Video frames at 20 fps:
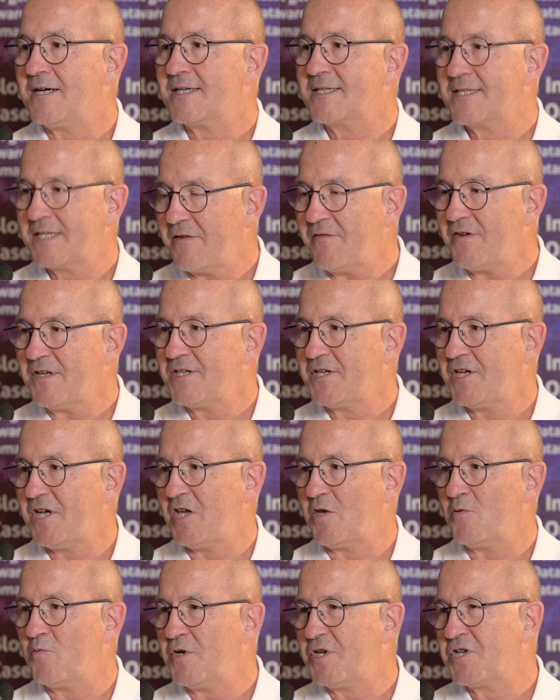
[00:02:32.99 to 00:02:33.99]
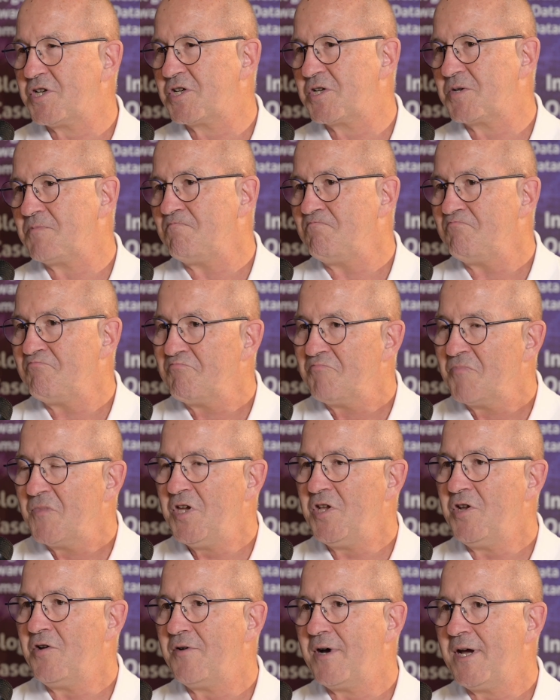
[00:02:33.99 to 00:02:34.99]
17, which
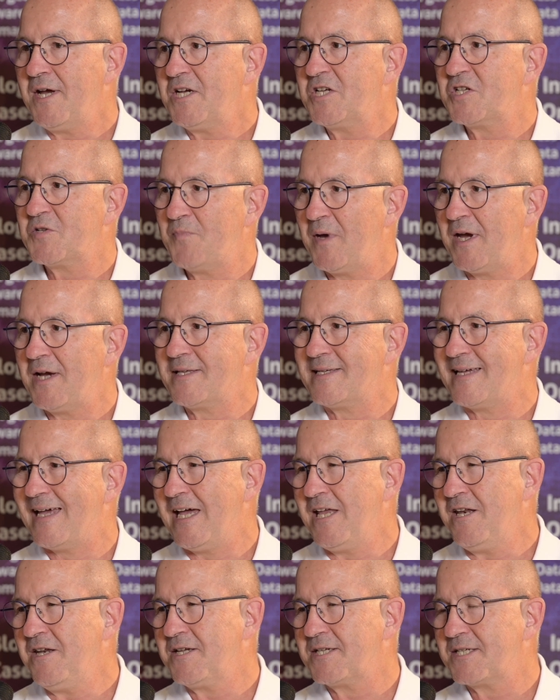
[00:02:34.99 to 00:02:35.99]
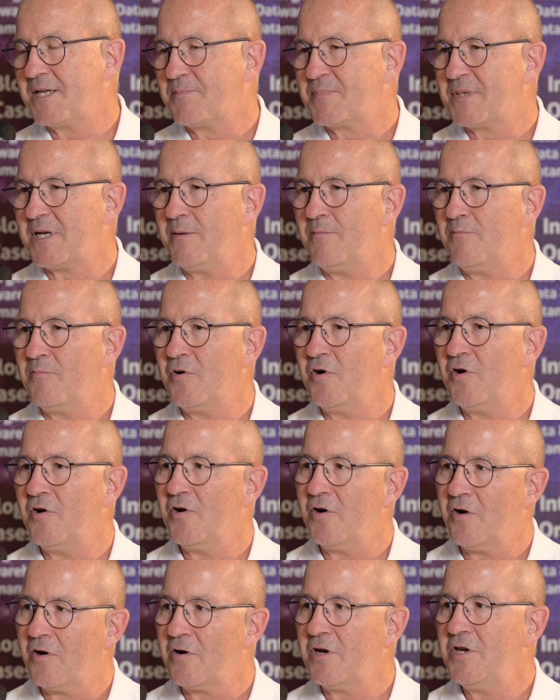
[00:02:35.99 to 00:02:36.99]
I expect end of
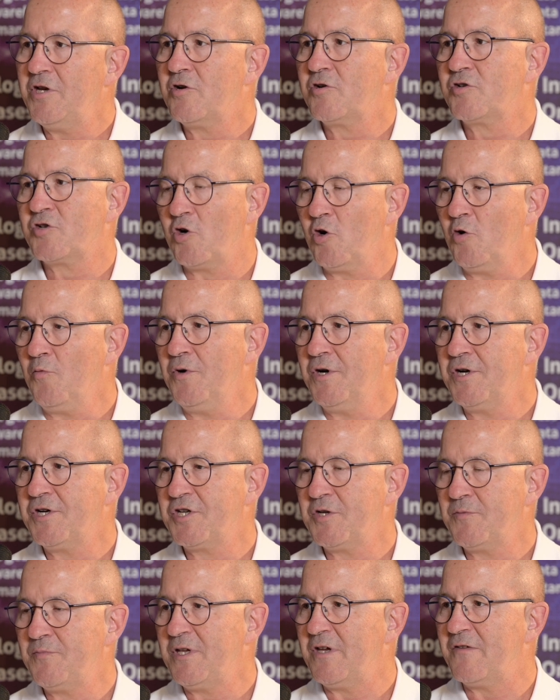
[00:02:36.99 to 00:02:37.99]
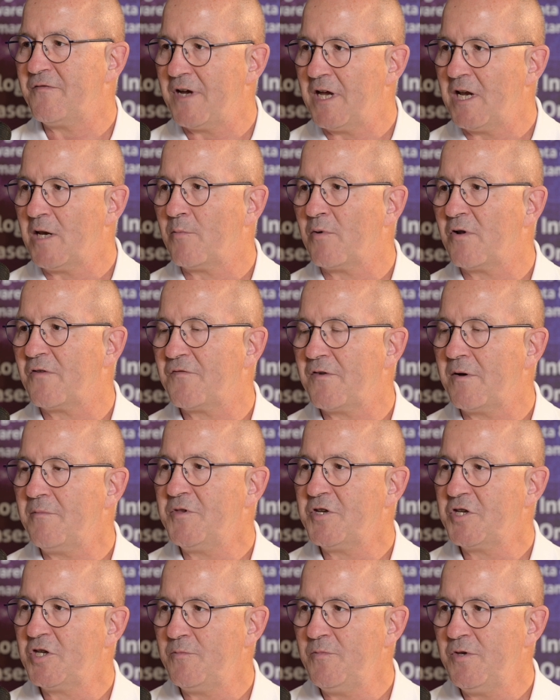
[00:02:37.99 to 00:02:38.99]
September, early October to be available from
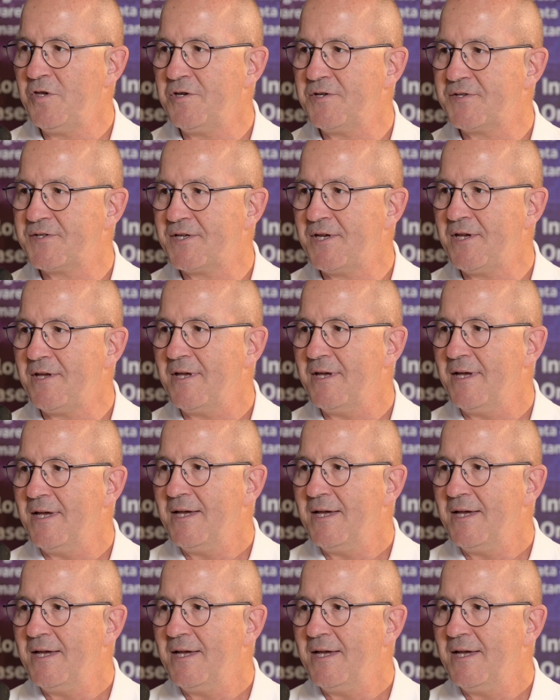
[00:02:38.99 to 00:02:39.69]
the community.